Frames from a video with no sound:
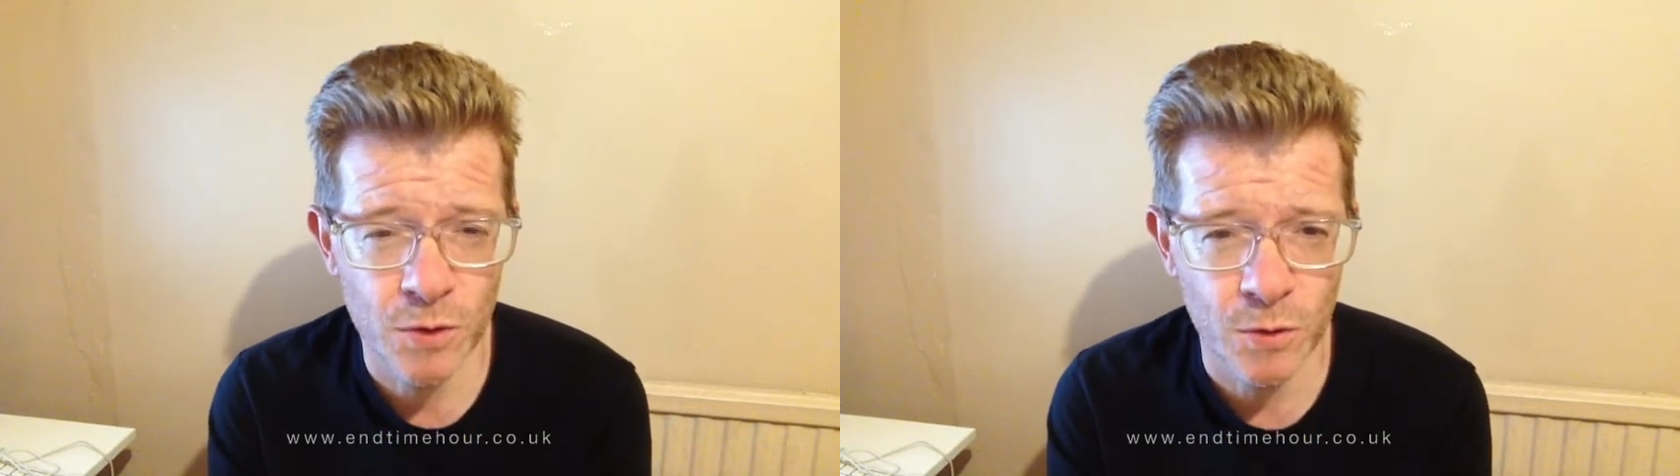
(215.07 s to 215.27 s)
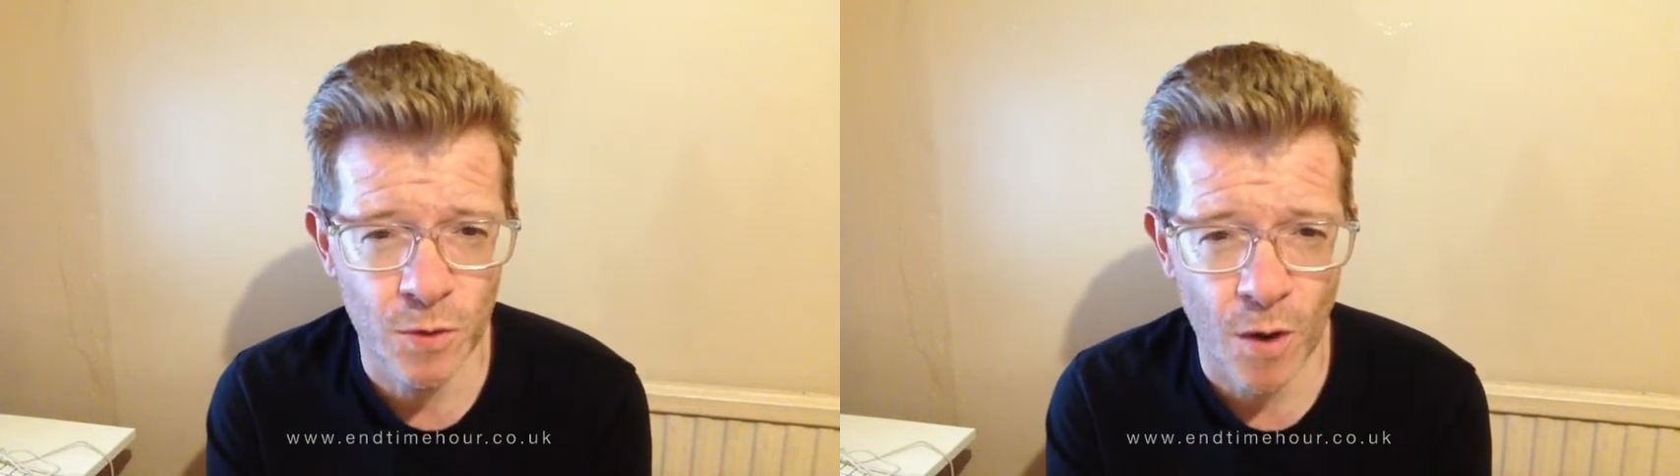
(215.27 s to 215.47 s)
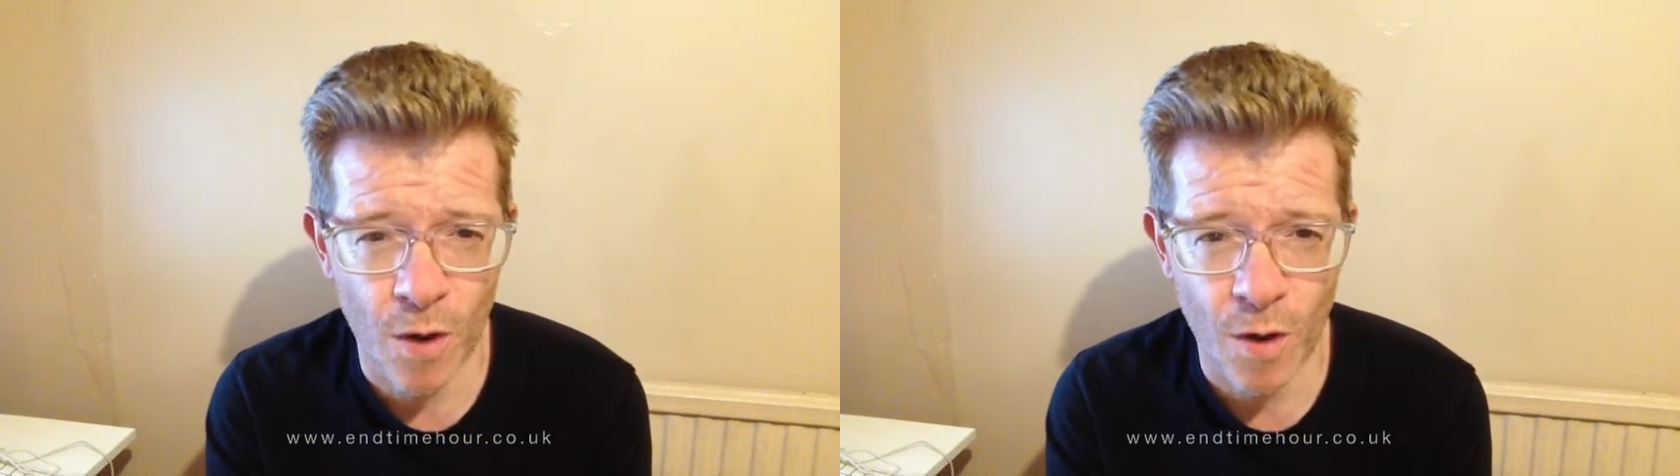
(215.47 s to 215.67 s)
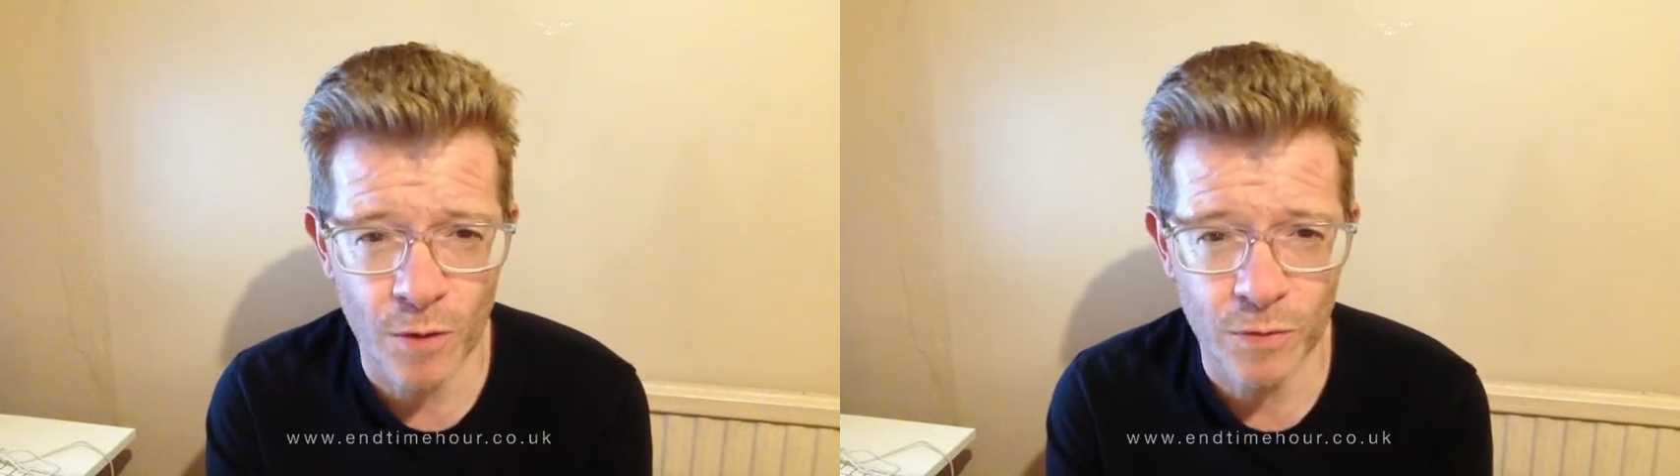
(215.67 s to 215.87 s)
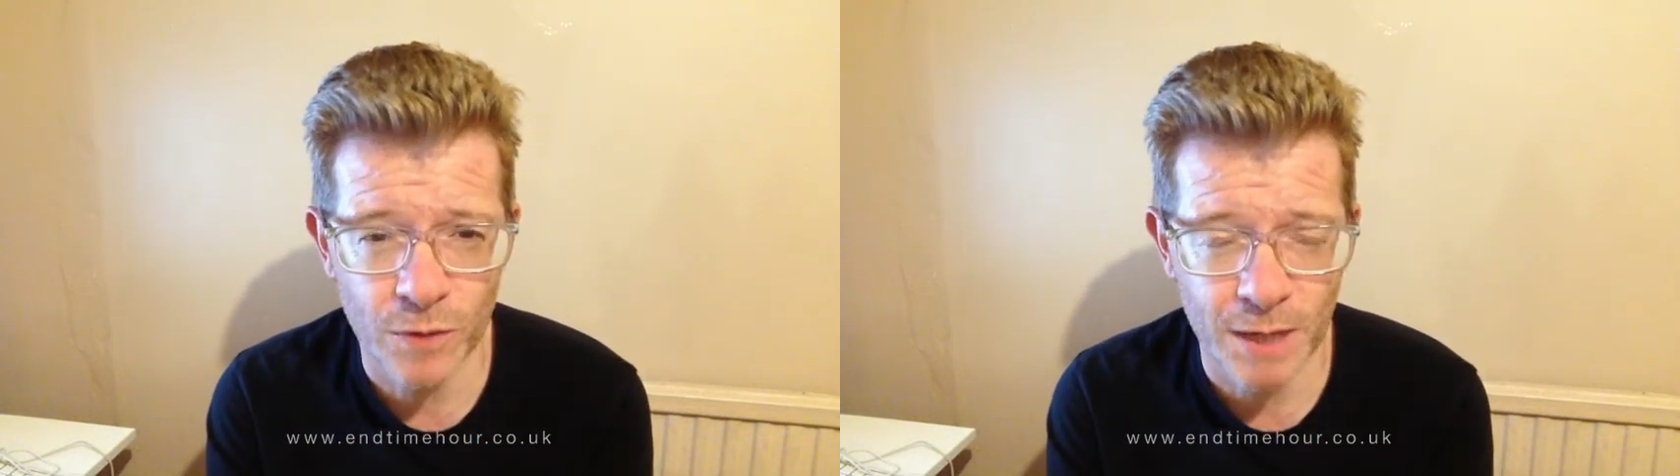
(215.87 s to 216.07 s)
who
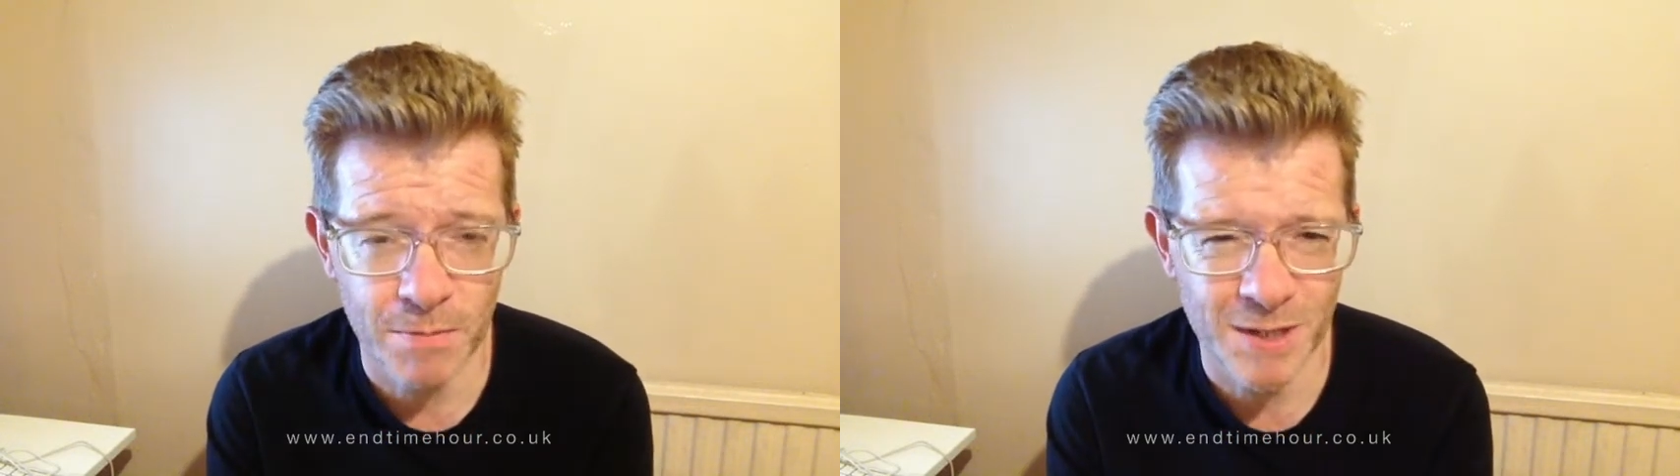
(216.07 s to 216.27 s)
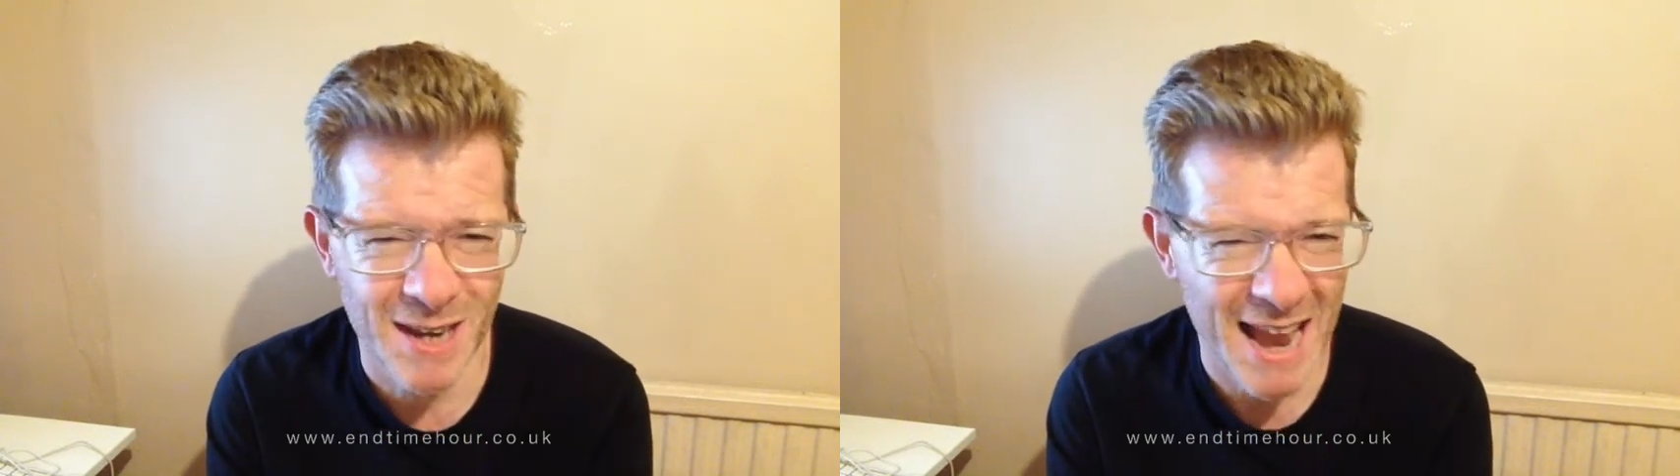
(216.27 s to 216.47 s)
are deemed an